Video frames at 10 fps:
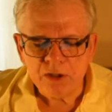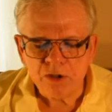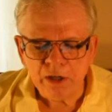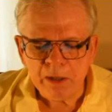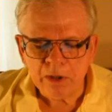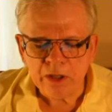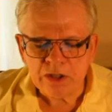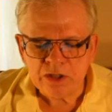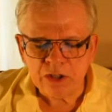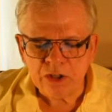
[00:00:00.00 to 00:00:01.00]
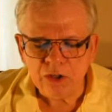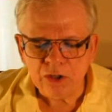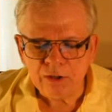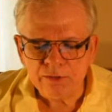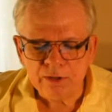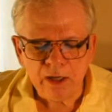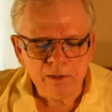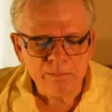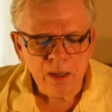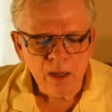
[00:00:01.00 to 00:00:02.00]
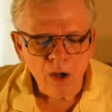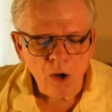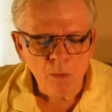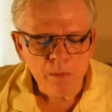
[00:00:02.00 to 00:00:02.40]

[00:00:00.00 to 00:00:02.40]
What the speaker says: Be extremely secure from